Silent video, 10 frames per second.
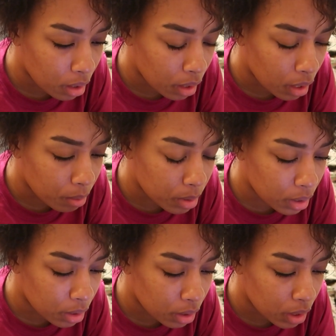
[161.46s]
Yeah, it was
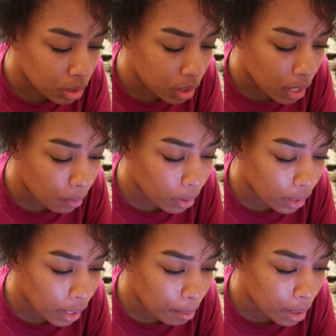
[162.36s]
Indonesia. I, when
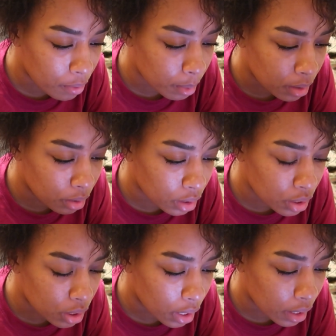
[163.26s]
I came back from
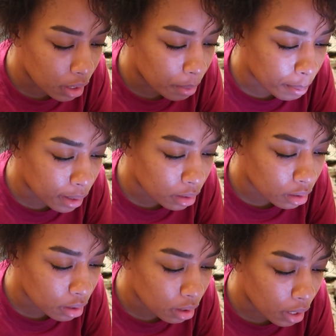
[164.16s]
Indonesia, like a month
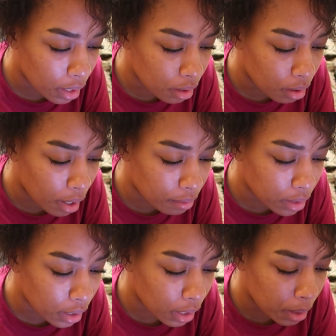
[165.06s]
later
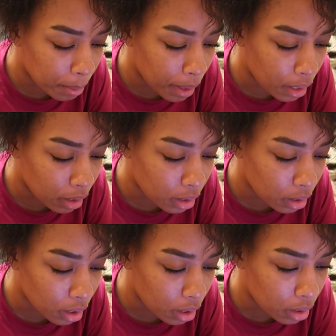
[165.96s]
after I came back
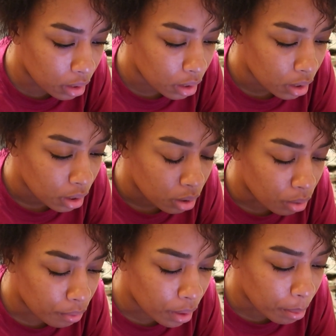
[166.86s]
in like
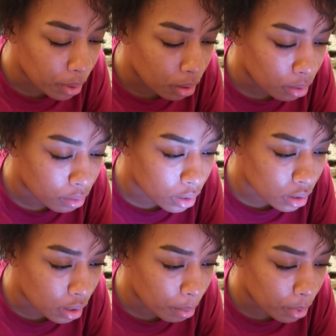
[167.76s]
November or
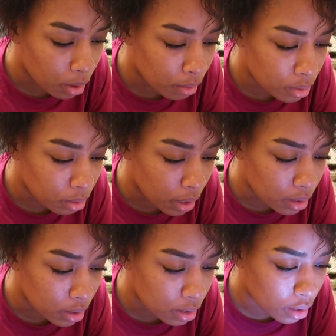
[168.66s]
December of
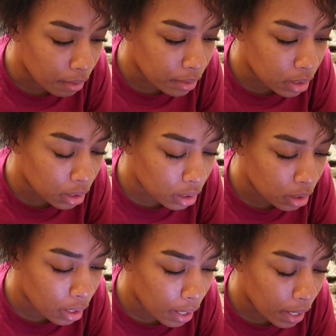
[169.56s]

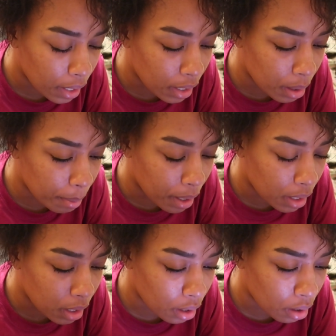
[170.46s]
2017, I had cut my
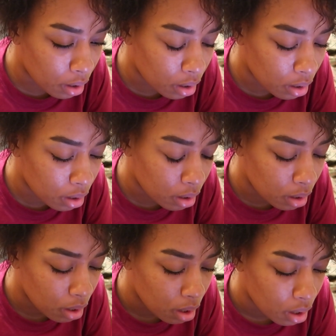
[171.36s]
hair
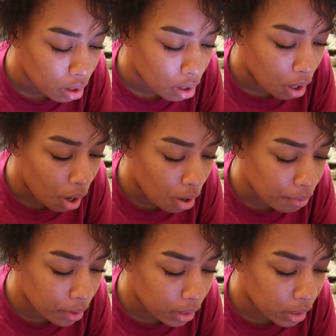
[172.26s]

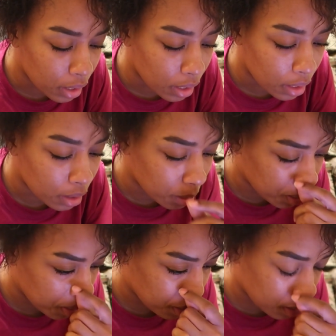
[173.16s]
off again
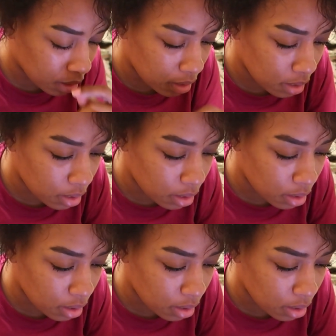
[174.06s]
because